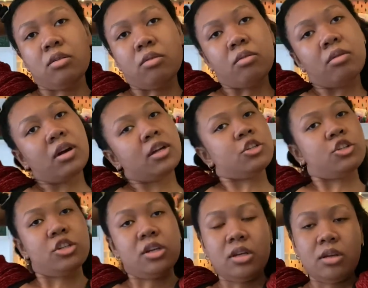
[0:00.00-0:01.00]

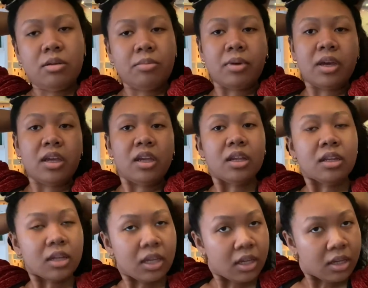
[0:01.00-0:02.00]
watch my
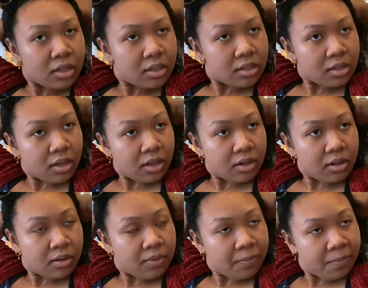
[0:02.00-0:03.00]
niece and
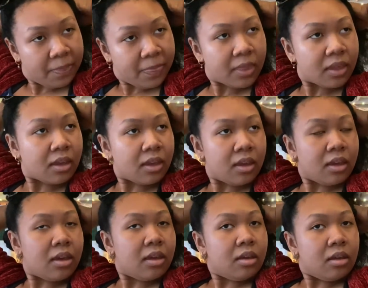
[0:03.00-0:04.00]

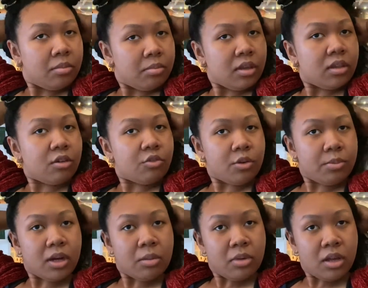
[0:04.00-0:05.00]
be there for
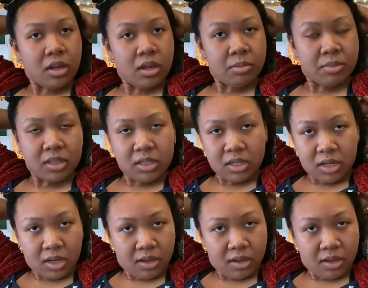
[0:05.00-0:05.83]
my mom and stuff.